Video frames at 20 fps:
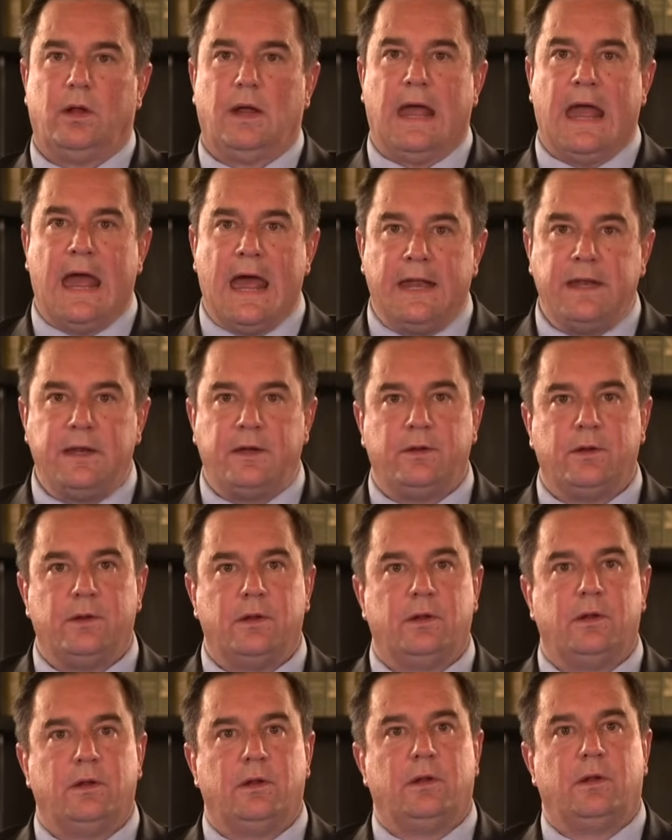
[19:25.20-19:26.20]
And
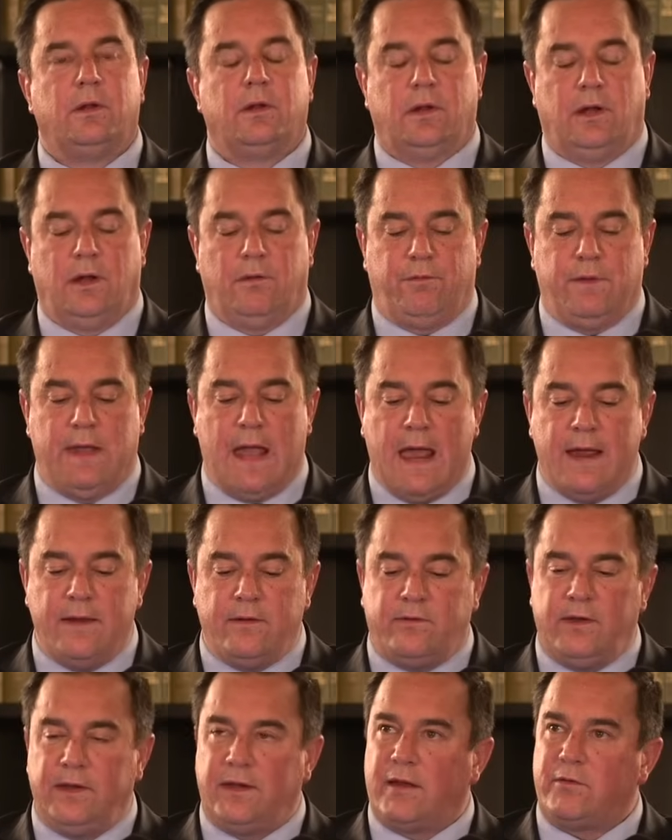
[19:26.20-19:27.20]
if the
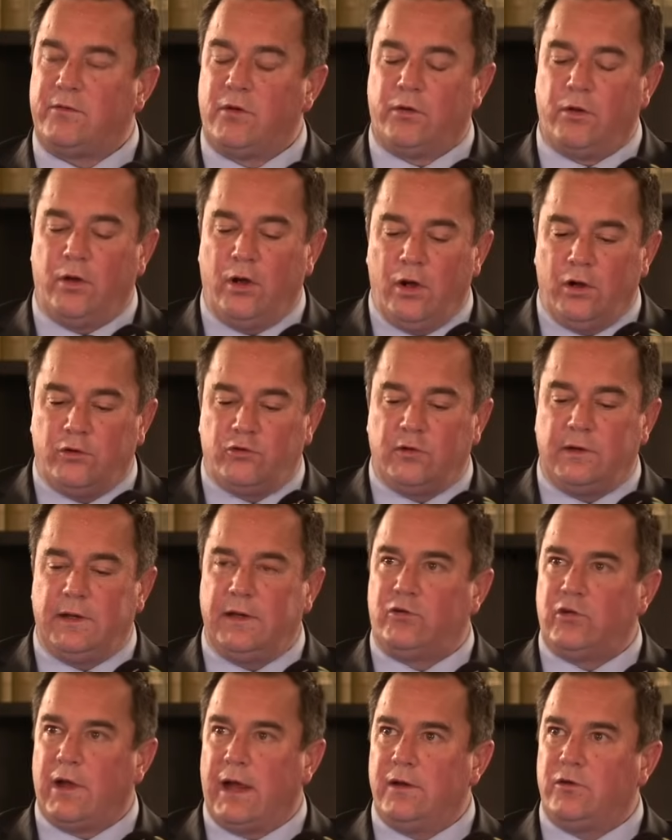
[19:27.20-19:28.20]
ANC does not urgently
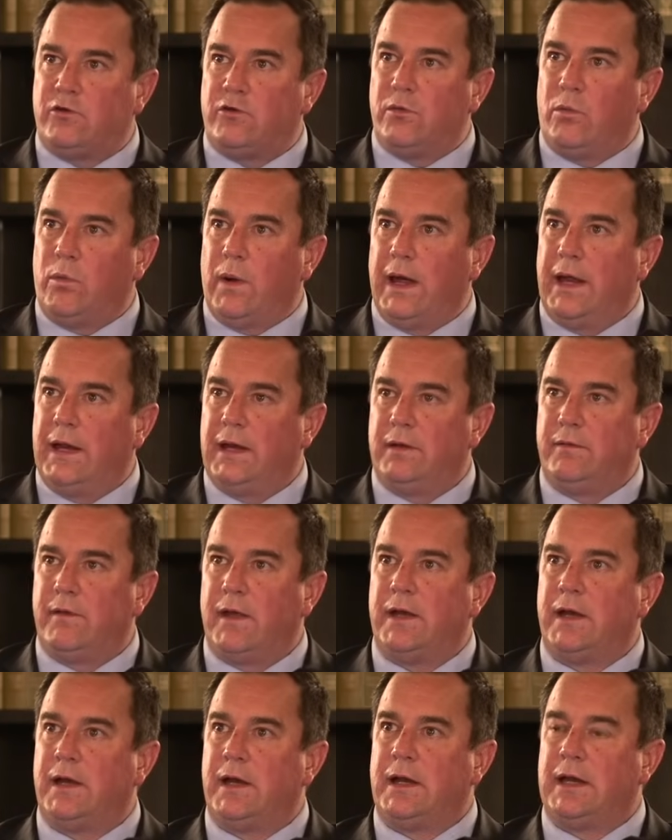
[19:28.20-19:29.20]
change the way
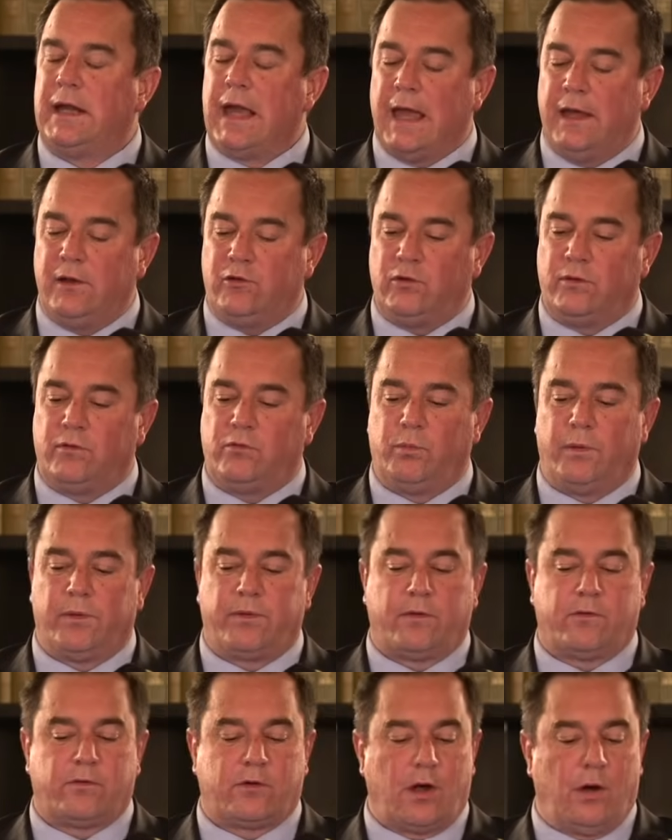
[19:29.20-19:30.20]
that it engages with
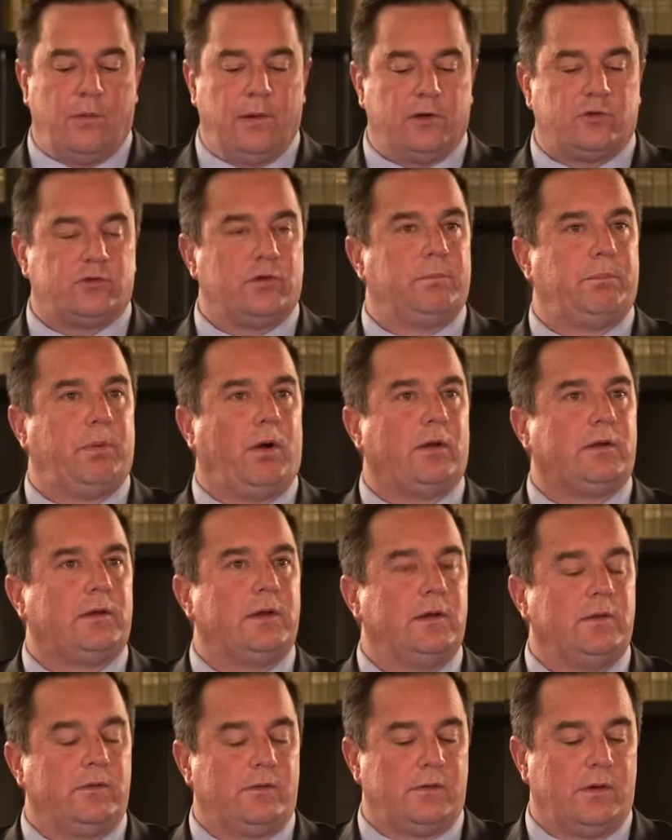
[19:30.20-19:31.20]
its coalition
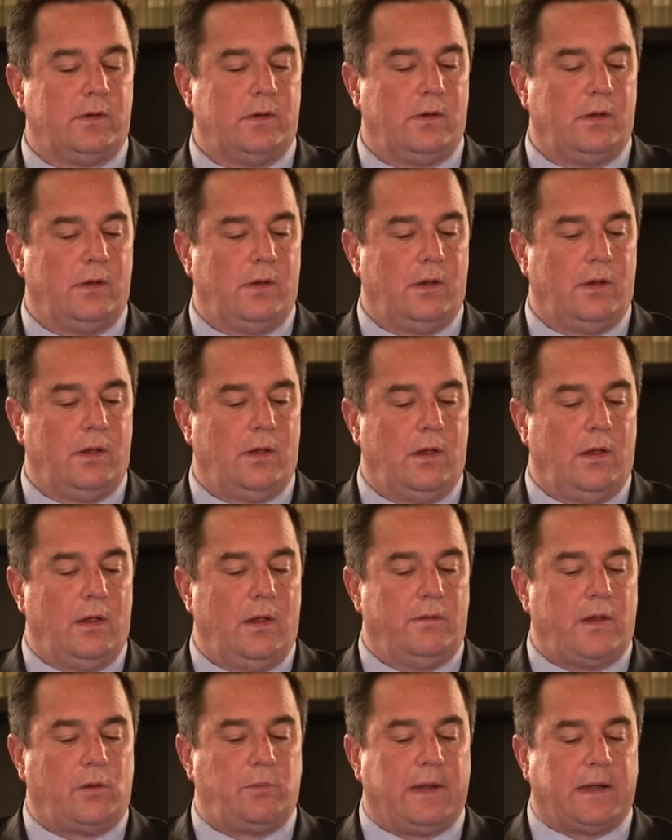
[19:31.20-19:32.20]
partners,
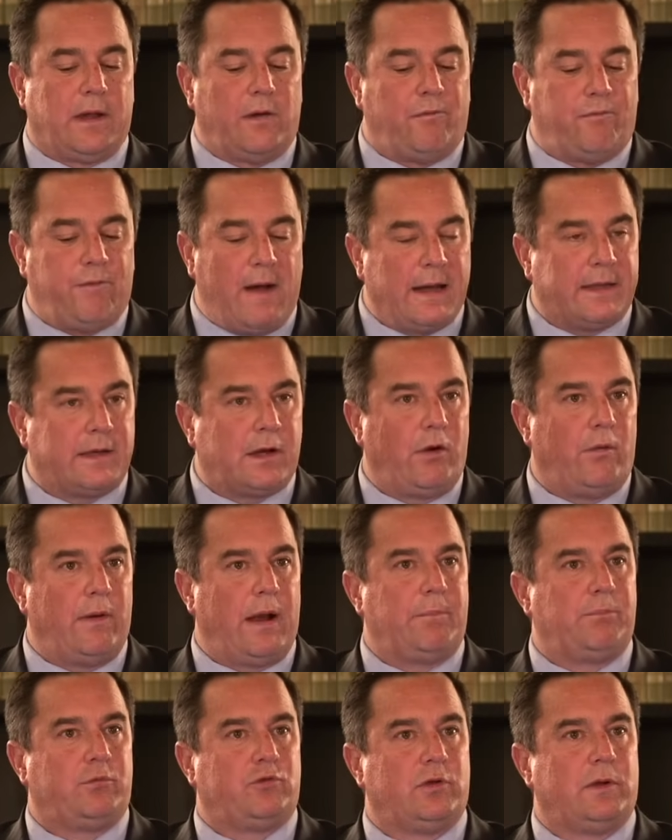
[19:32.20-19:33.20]
that we can fight
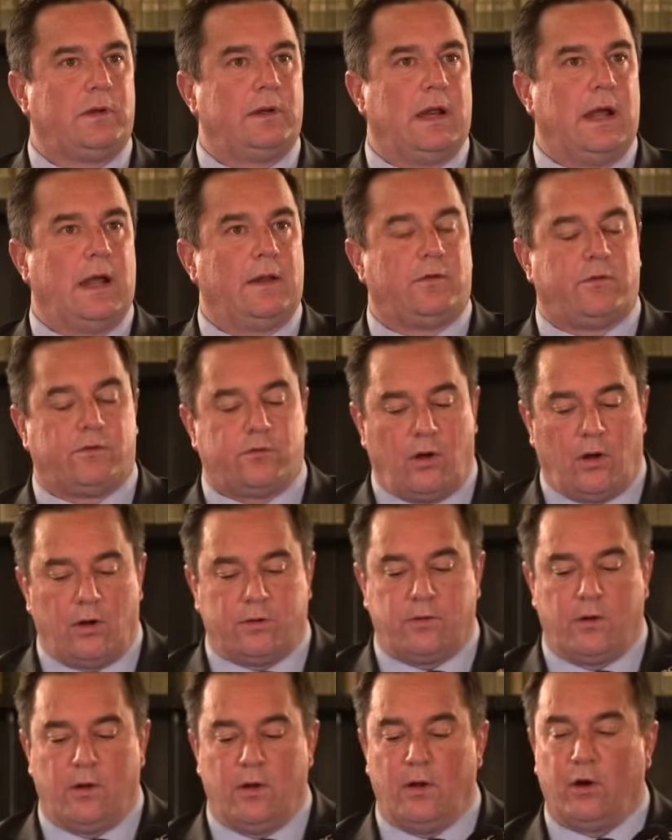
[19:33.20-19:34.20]
corruption and
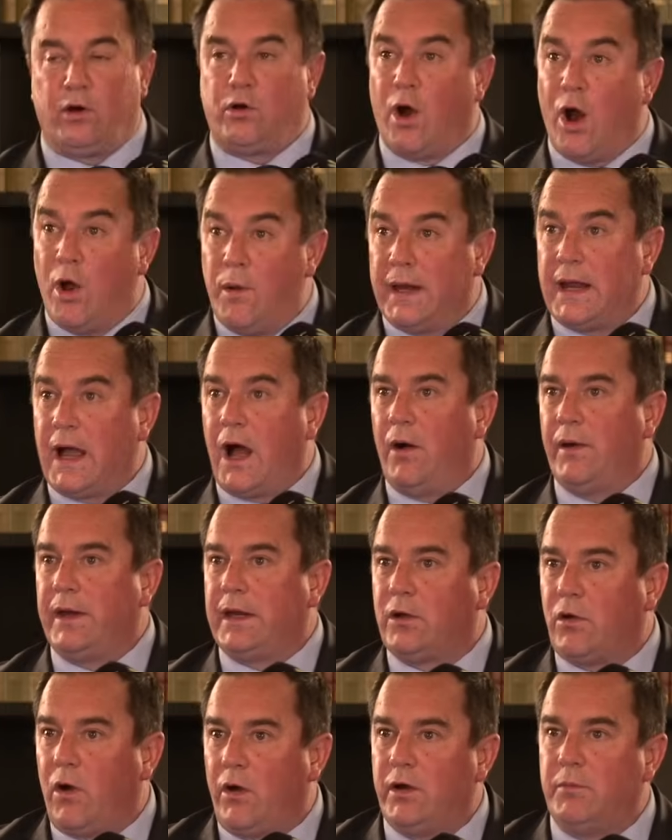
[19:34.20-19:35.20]
start growing our
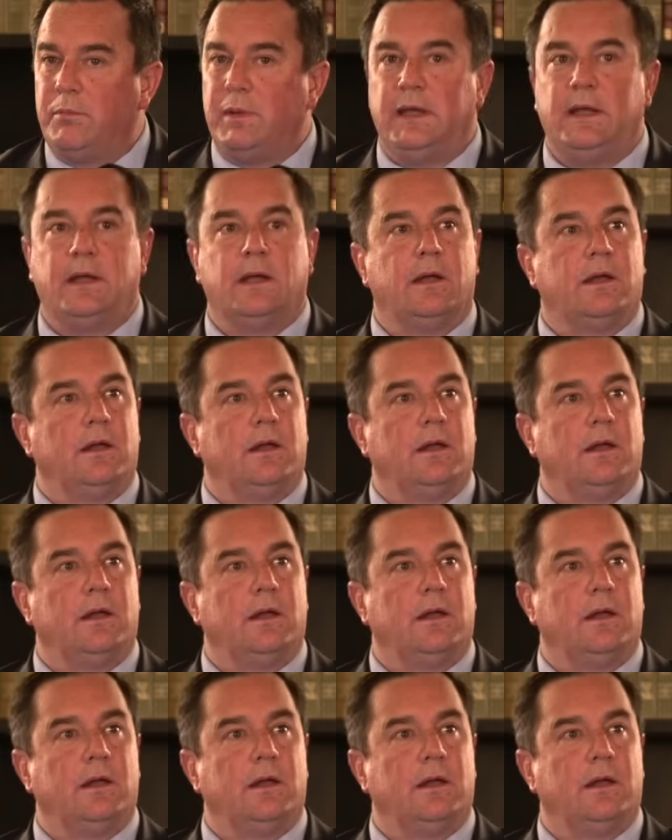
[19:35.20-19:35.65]
economy